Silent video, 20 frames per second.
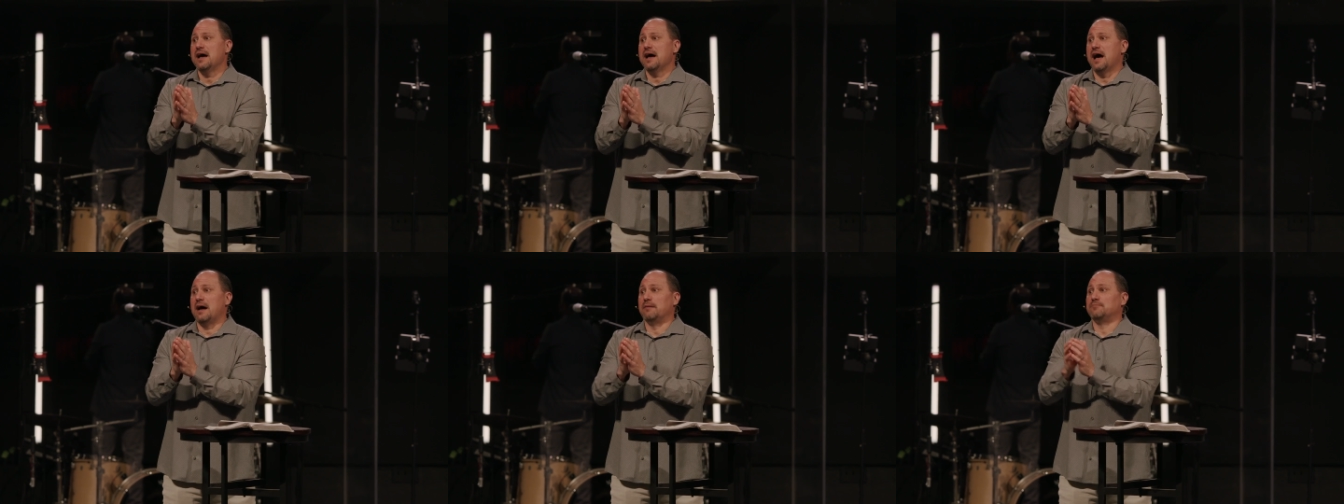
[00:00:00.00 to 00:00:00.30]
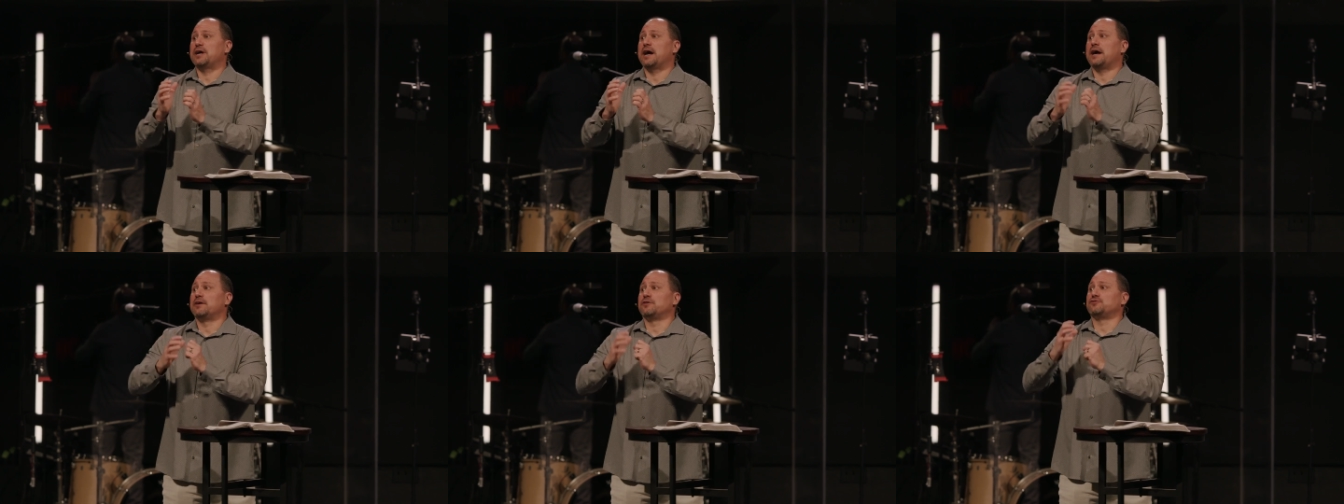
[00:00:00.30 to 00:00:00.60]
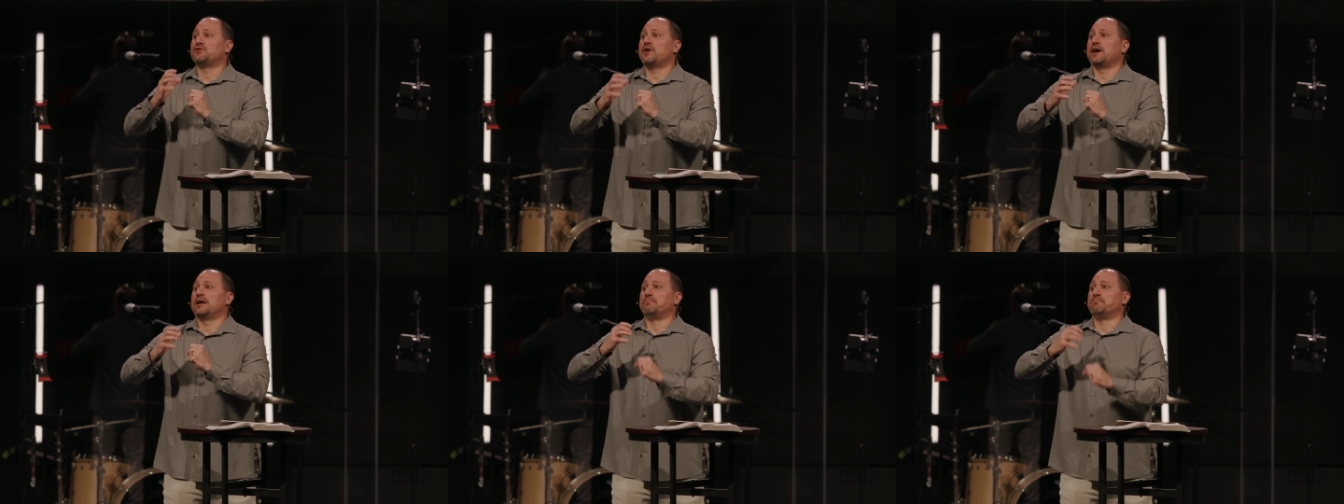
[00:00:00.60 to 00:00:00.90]
I'm tired of
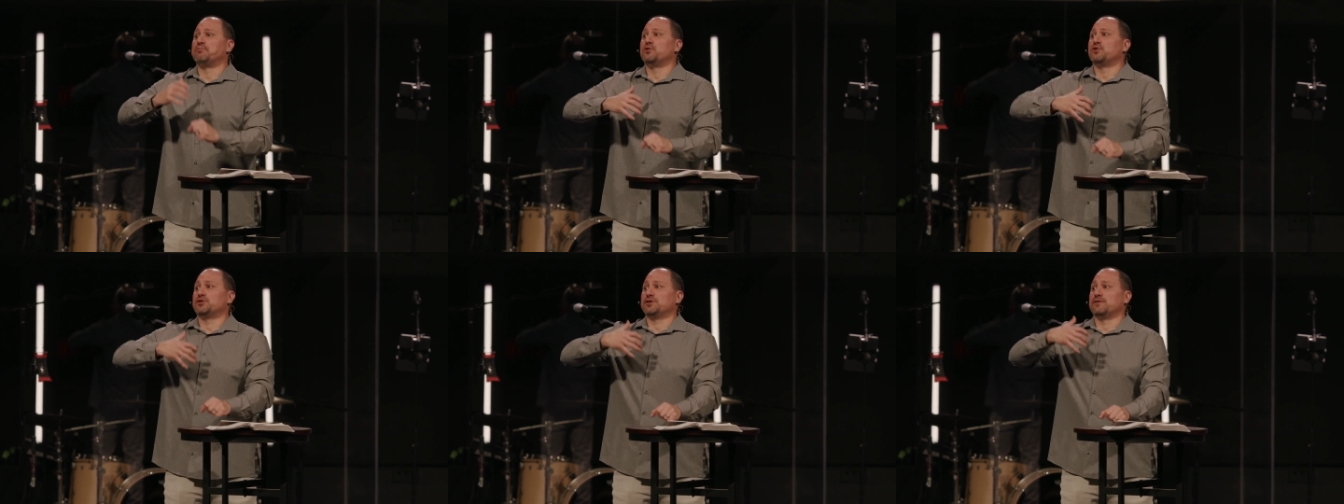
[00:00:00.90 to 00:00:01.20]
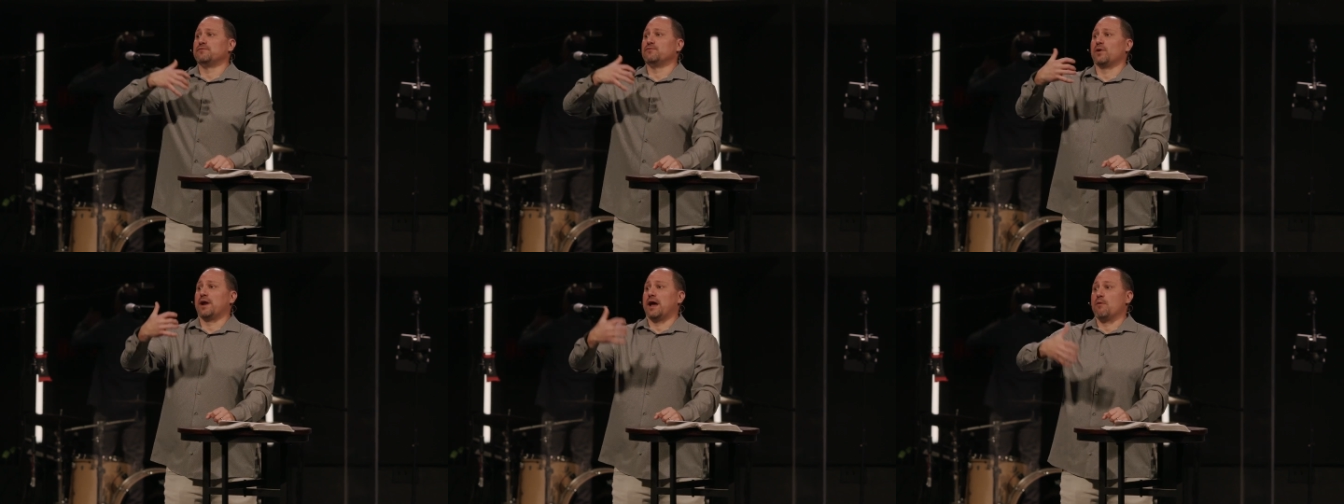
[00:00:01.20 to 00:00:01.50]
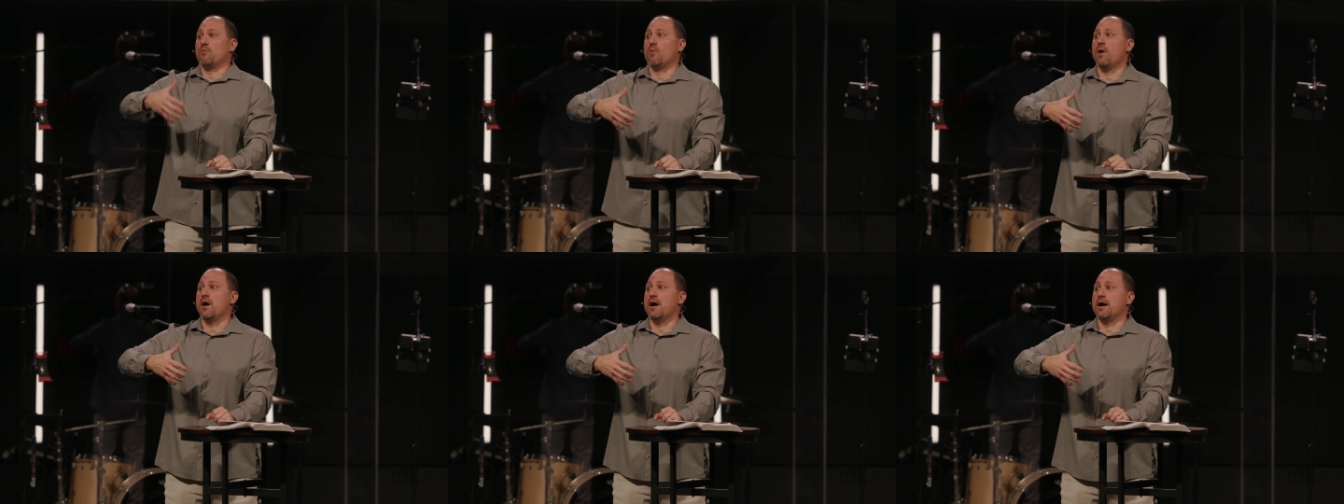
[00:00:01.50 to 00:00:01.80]
trying to push of what I
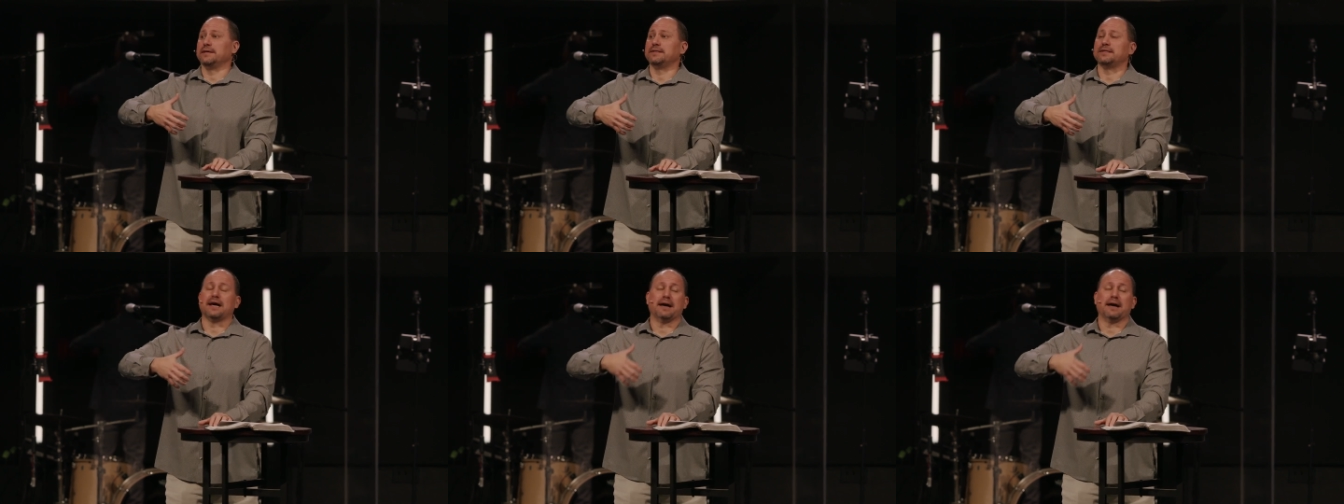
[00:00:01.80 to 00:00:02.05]
want.